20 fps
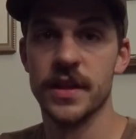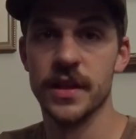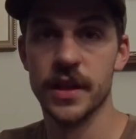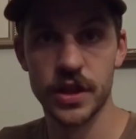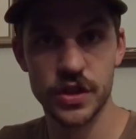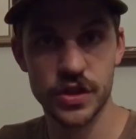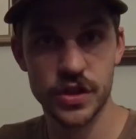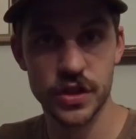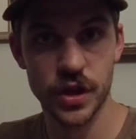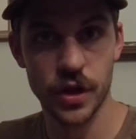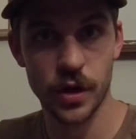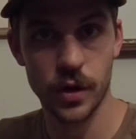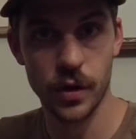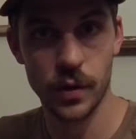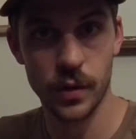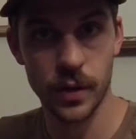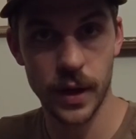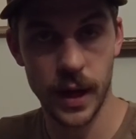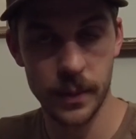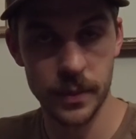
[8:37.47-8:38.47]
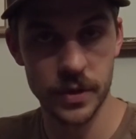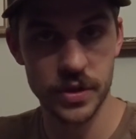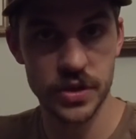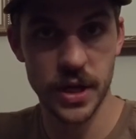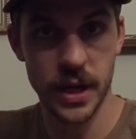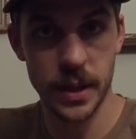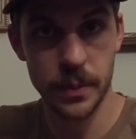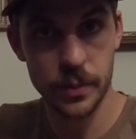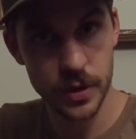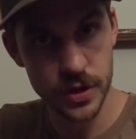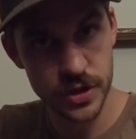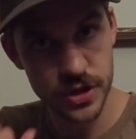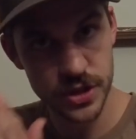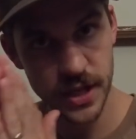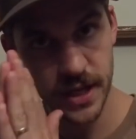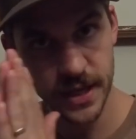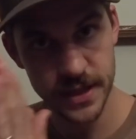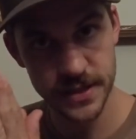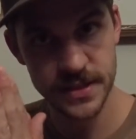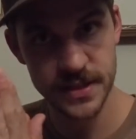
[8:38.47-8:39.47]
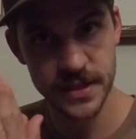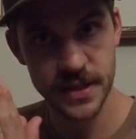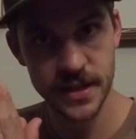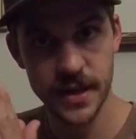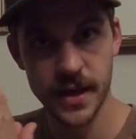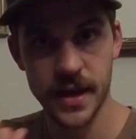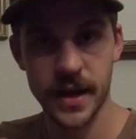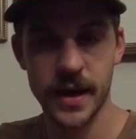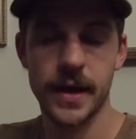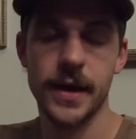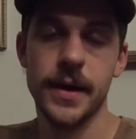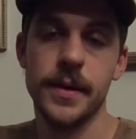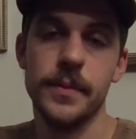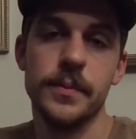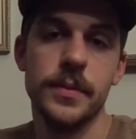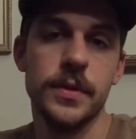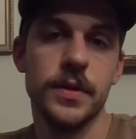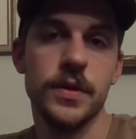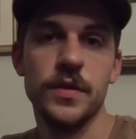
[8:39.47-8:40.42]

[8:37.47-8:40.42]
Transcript: let you know how much I appreciate um,